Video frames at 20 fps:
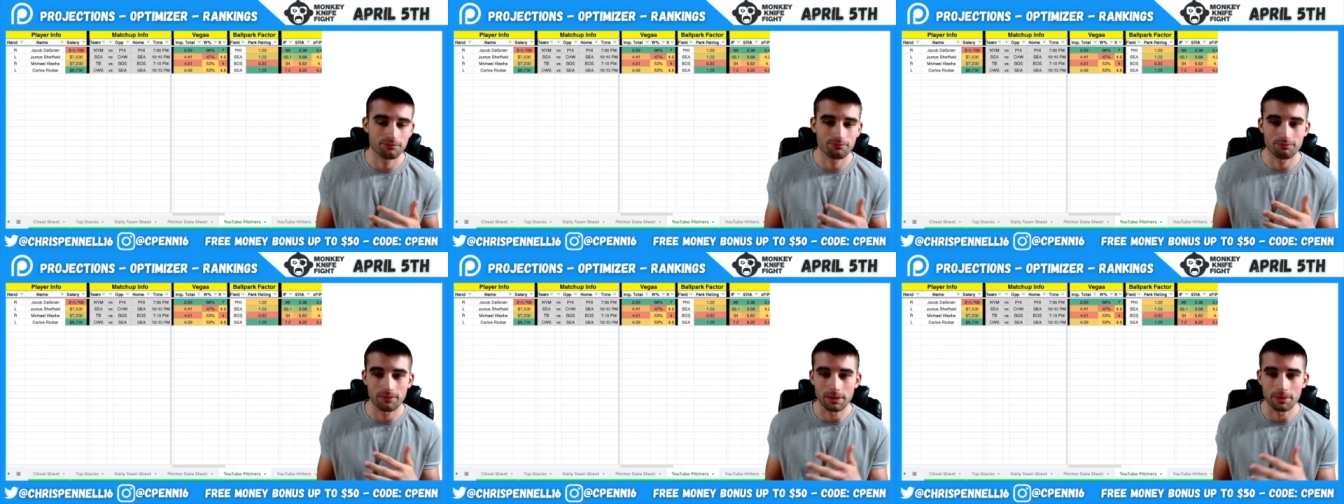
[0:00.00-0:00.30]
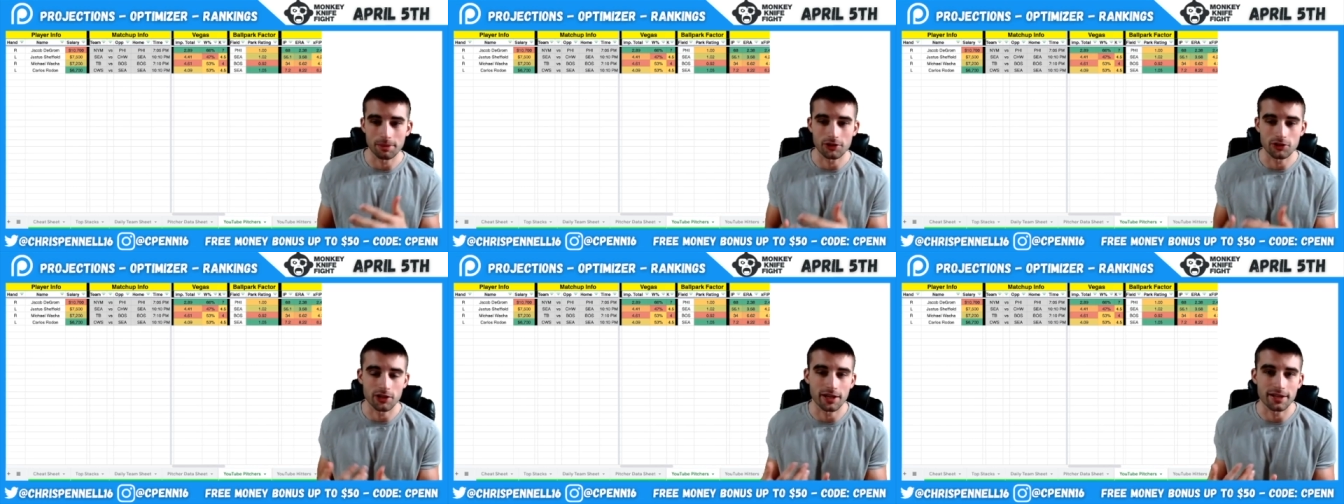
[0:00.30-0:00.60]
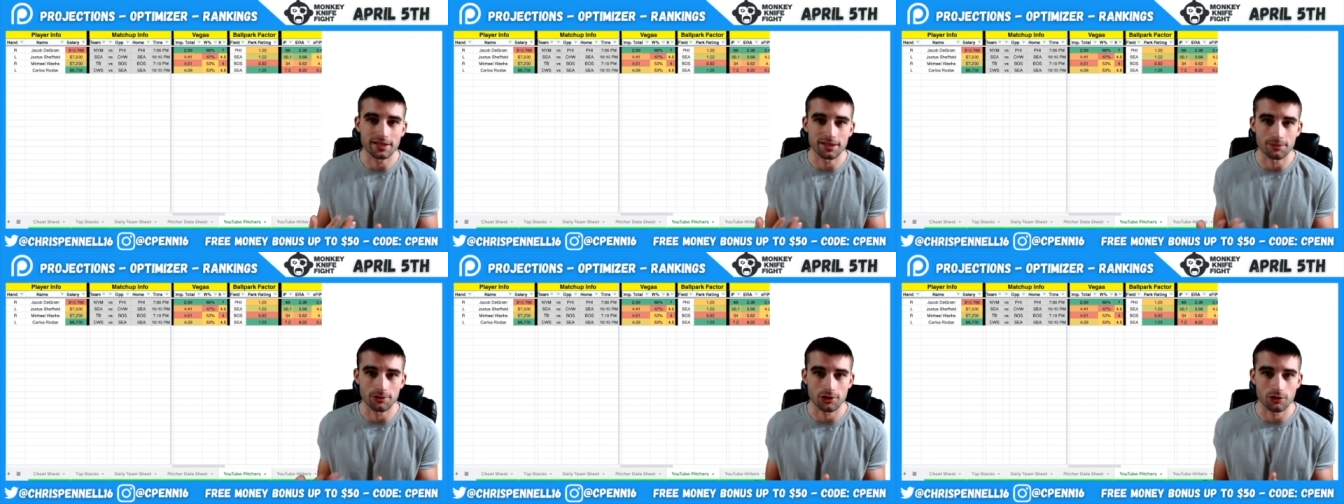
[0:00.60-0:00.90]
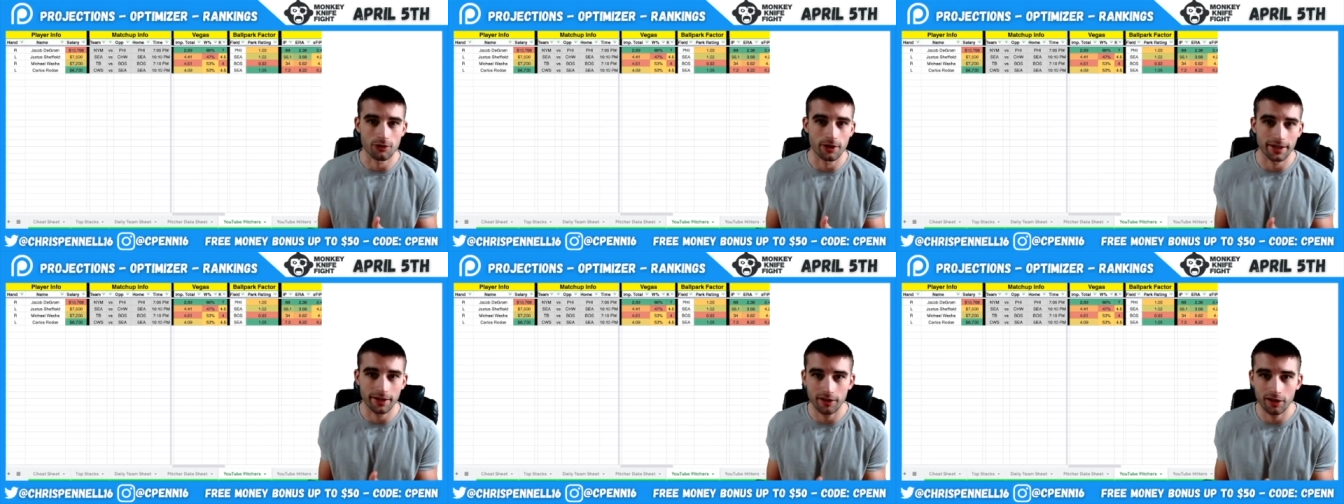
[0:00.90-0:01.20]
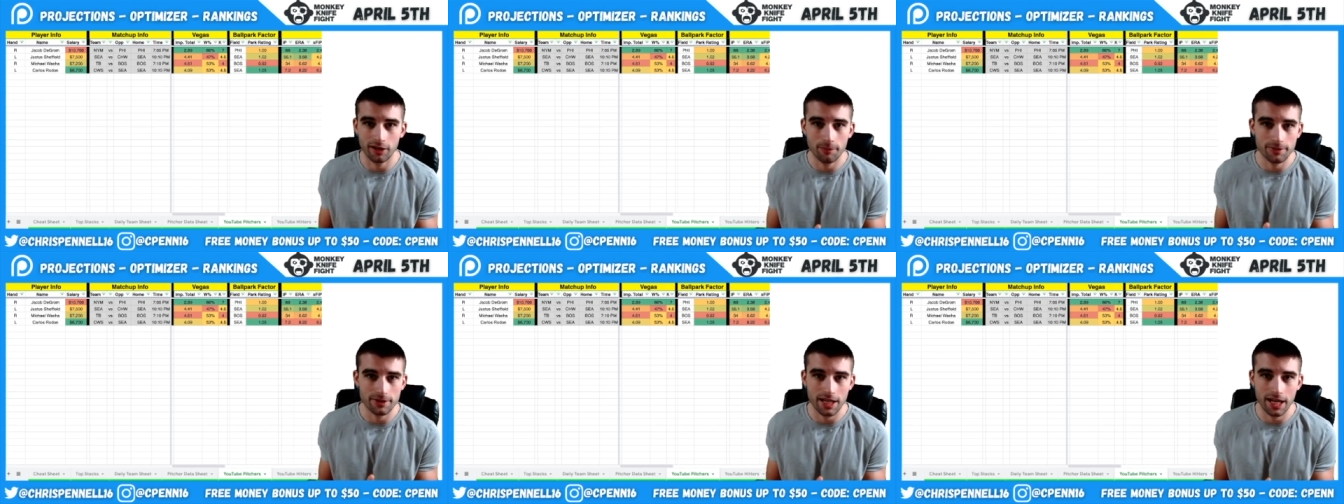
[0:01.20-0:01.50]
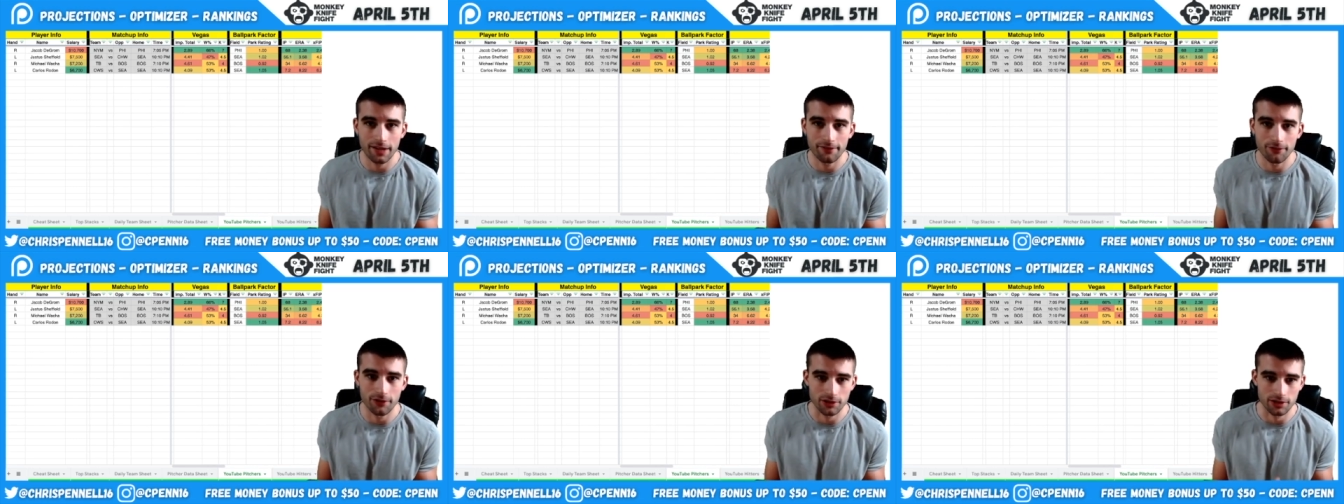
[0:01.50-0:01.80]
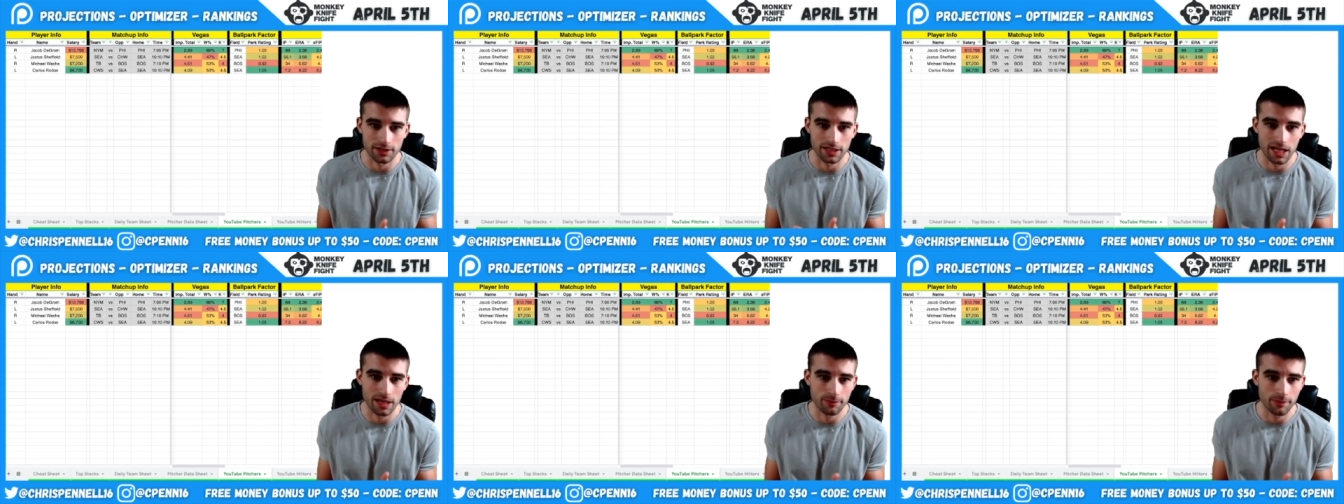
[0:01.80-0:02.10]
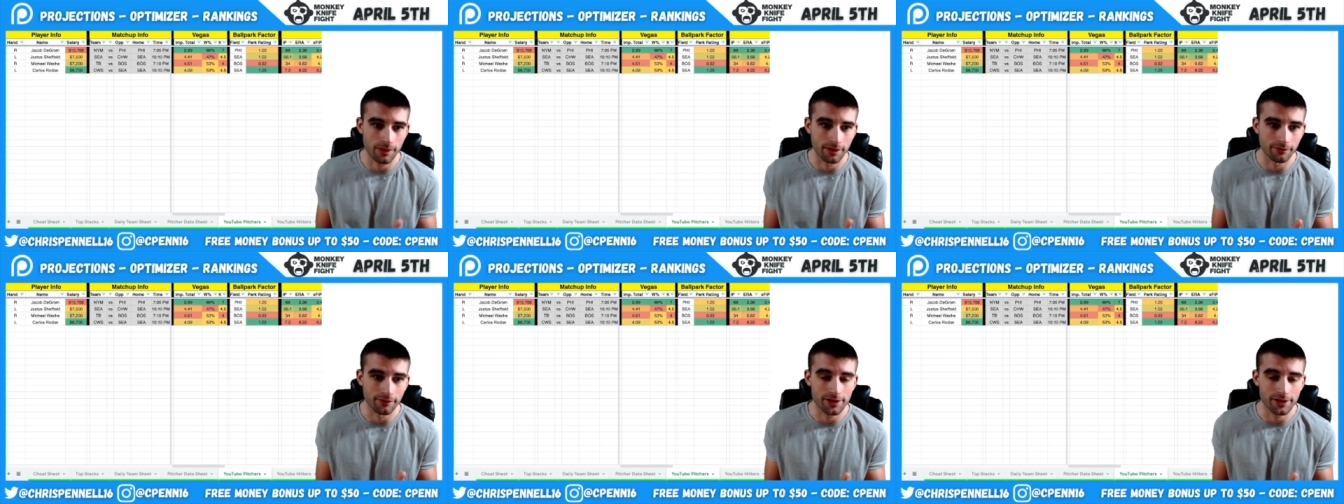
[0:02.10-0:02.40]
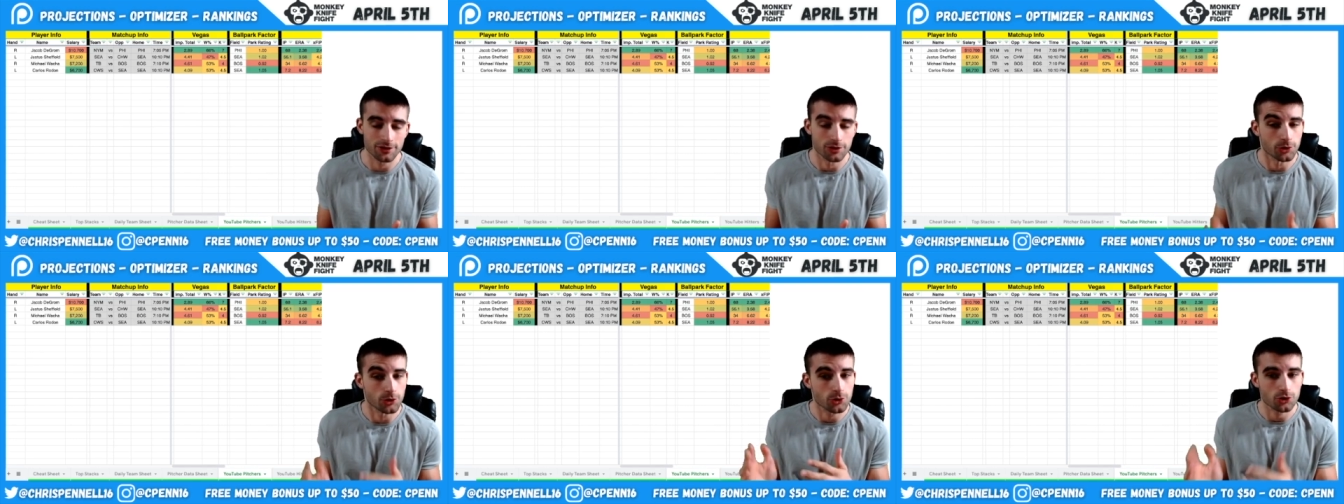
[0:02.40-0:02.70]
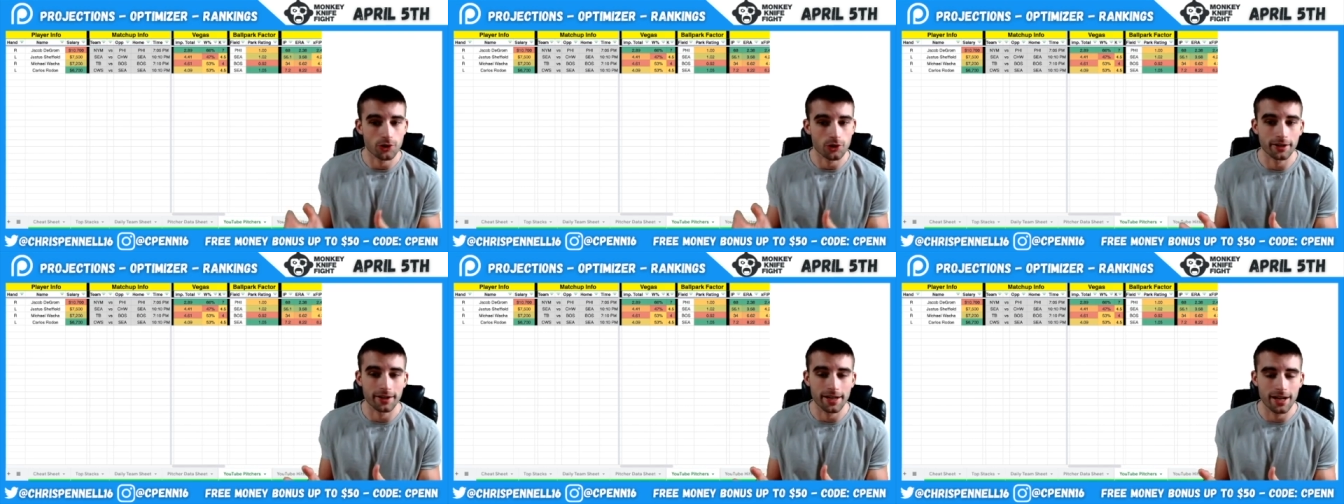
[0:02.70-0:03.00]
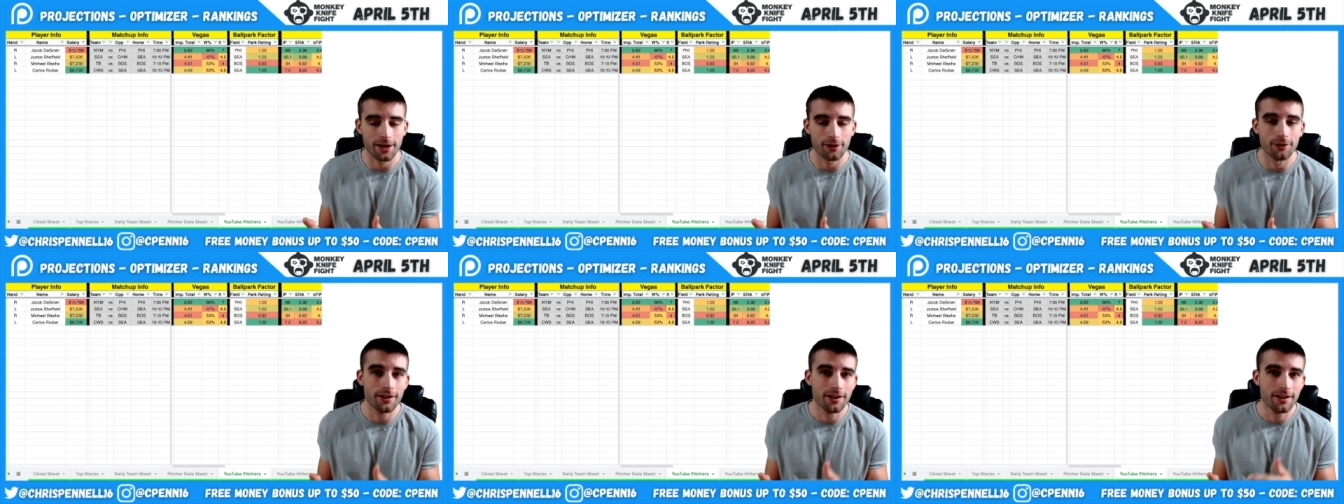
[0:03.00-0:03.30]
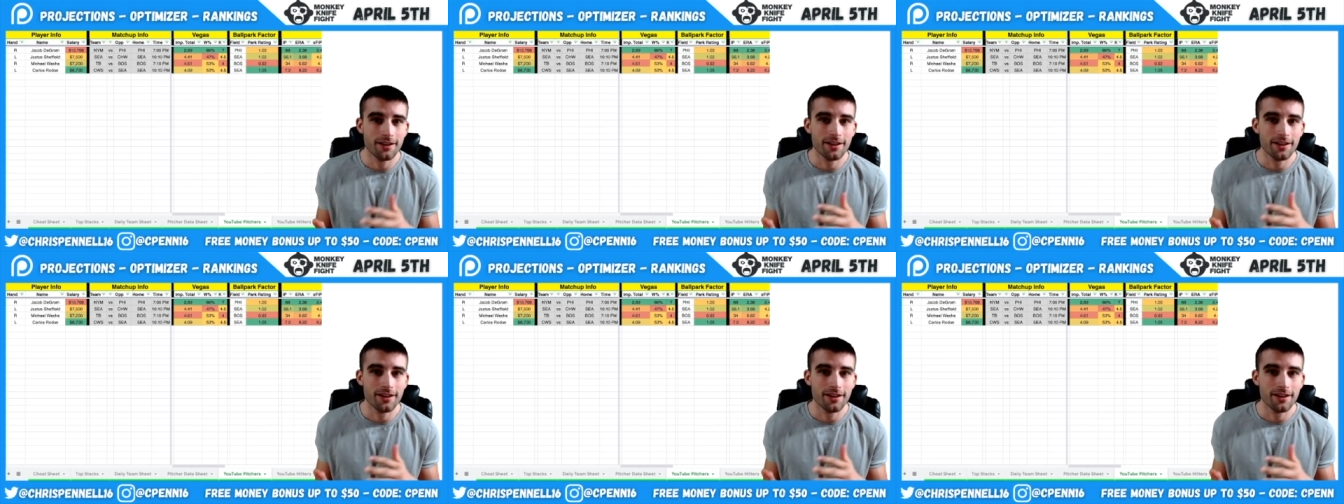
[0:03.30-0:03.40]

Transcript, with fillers: maybe chase some strikeout upside versus the Tampa Bay Rays, who do strike out